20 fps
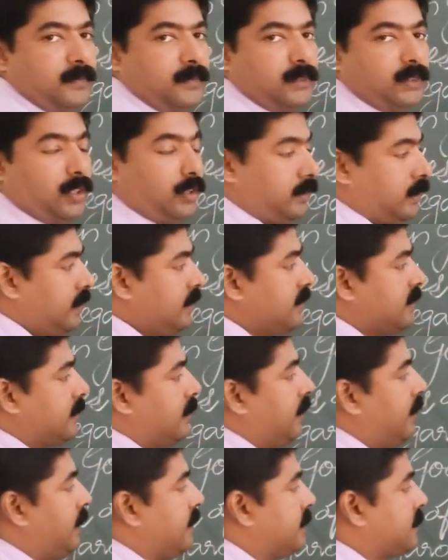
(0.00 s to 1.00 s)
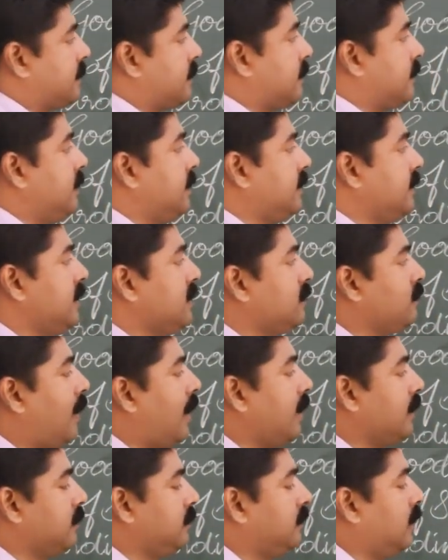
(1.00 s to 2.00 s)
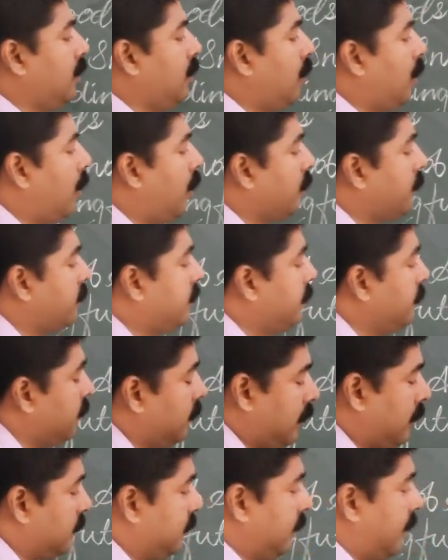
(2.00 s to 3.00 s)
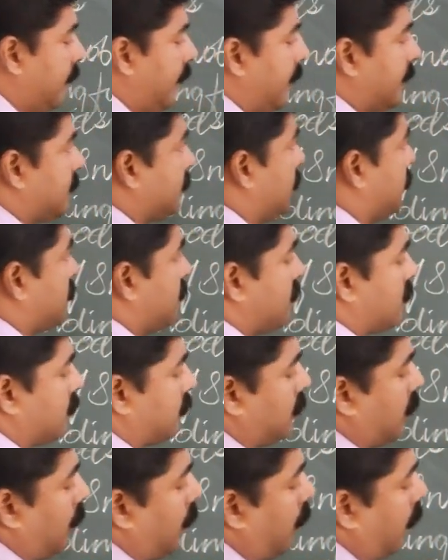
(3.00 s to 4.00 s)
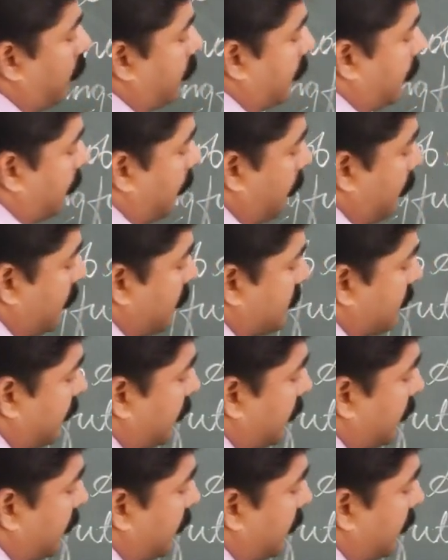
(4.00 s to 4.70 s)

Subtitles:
So this is what the law of the exception to the law of demand means.